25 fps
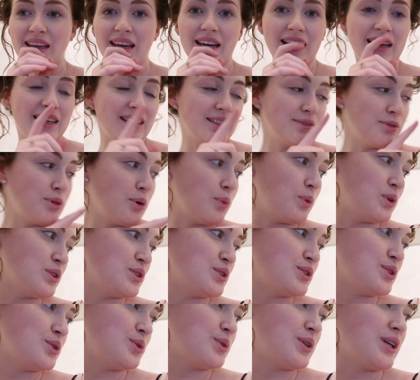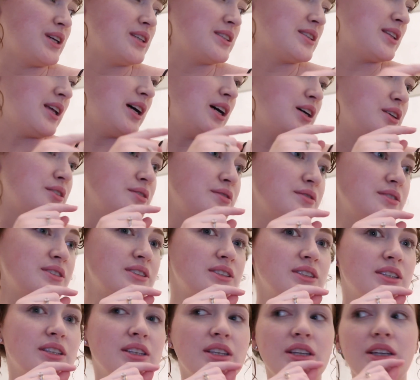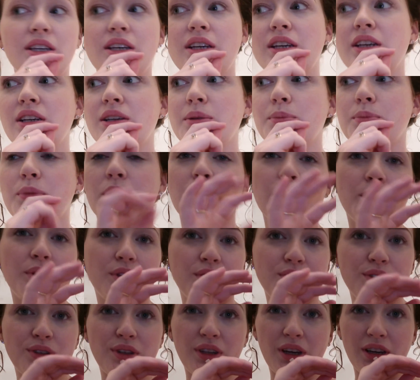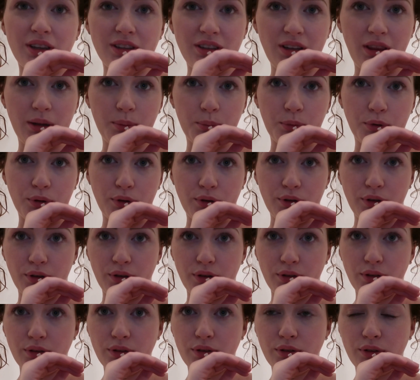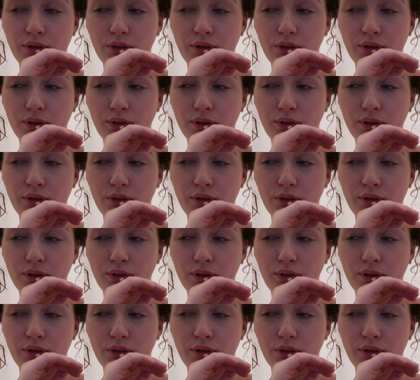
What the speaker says: and I've got one suitcase left, but I'm gonna do that in the morning.